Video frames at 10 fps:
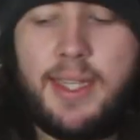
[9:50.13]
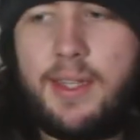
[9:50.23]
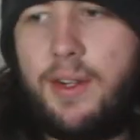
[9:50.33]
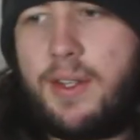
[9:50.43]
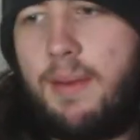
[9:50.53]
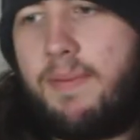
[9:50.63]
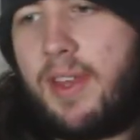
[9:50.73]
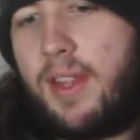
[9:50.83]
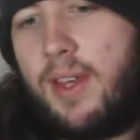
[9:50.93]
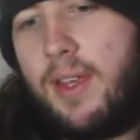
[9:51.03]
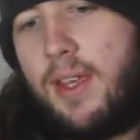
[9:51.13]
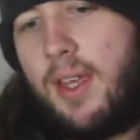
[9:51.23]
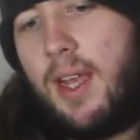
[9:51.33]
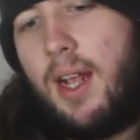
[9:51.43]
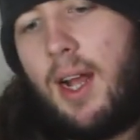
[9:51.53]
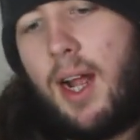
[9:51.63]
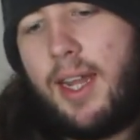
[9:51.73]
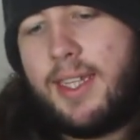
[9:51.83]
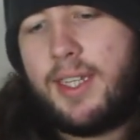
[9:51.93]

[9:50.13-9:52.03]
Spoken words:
It's not something that I need